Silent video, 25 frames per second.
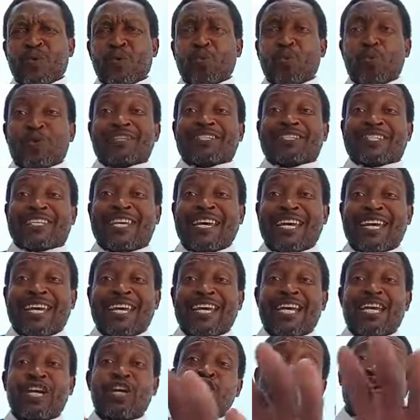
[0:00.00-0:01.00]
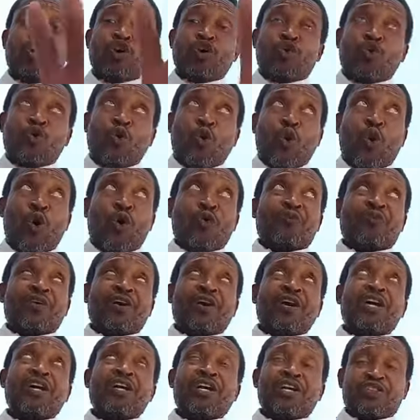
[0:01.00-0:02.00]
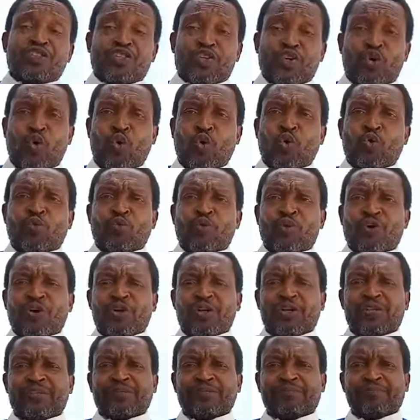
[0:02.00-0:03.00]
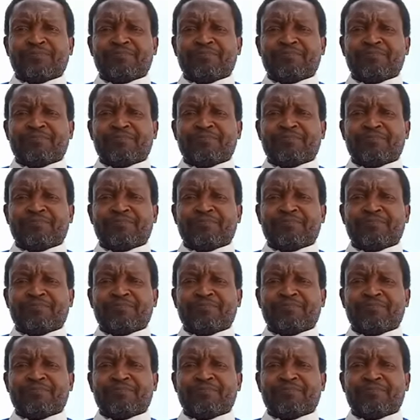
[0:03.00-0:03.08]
was king over the whole world.